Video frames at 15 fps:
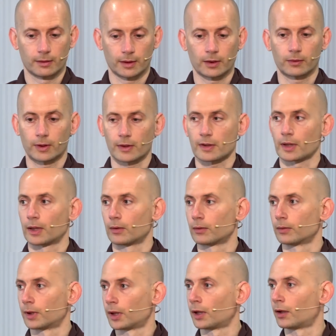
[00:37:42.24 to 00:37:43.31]
Oh, that's
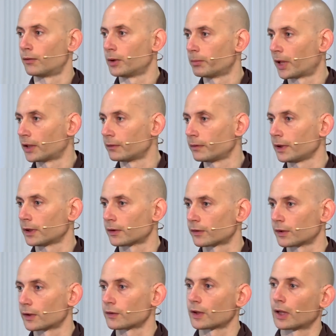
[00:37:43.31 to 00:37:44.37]
how a loving mind feels.
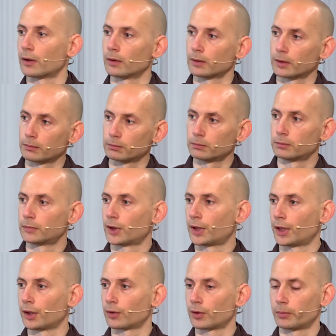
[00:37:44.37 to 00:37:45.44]
That's how
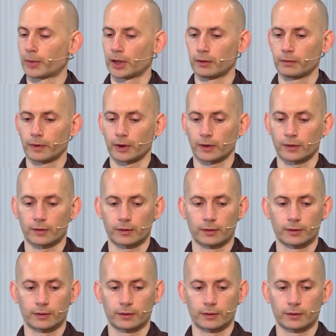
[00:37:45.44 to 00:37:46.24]
an angry mind feels.